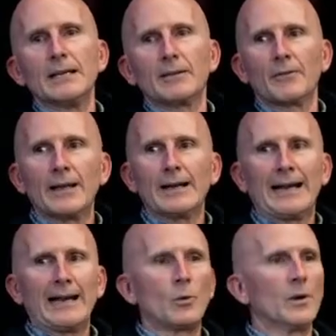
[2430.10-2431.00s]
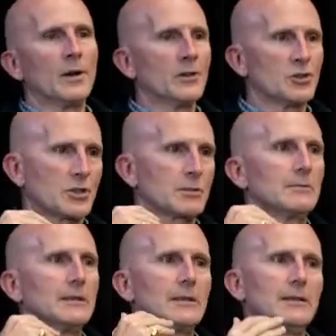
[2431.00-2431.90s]
that I was
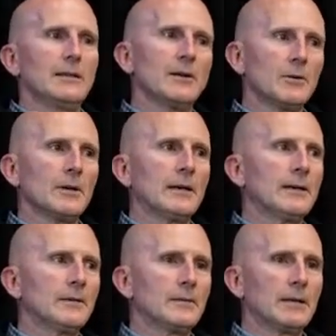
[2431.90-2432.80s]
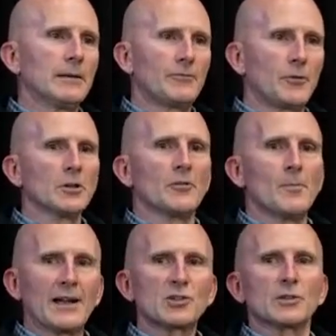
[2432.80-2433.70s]
you know, uh, uh, full of
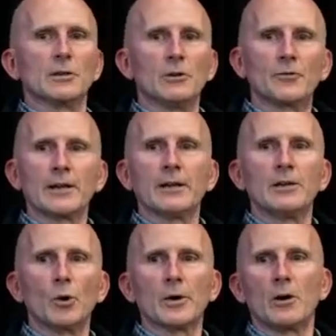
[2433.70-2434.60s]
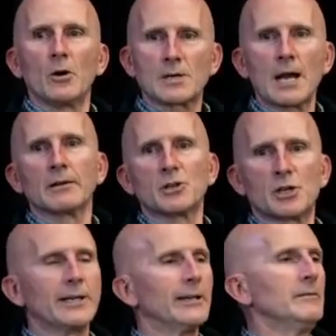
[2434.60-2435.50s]
myself and a know it all college
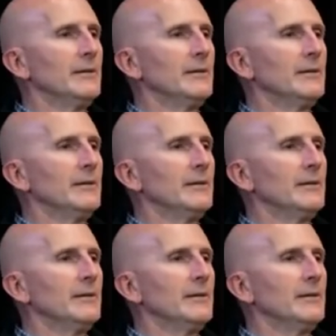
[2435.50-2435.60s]
kid.